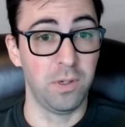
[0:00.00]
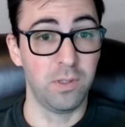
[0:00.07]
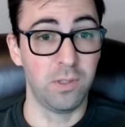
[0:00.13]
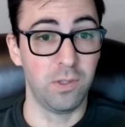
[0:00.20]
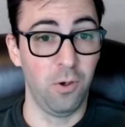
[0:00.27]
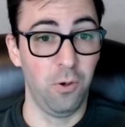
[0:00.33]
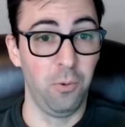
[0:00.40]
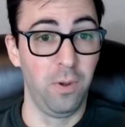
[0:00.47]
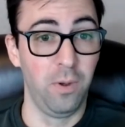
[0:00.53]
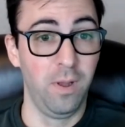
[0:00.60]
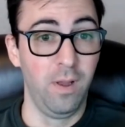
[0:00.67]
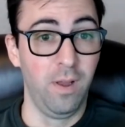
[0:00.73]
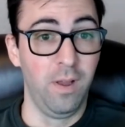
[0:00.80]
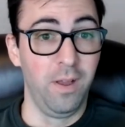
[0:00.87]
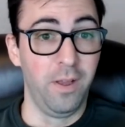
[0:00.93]
So
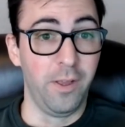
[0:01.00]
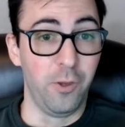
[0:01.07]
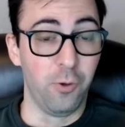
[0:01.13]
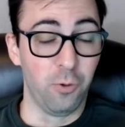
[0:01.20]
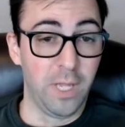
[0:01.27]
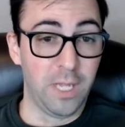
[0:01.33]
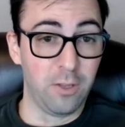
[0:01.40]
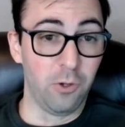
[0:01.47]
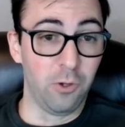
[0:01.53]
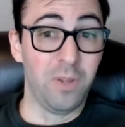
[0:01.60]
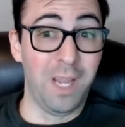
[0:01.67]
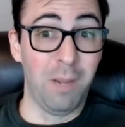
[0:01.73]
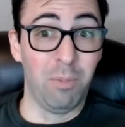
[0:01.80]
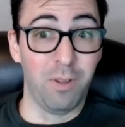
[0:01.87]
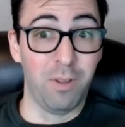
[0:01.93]
you're like literally able to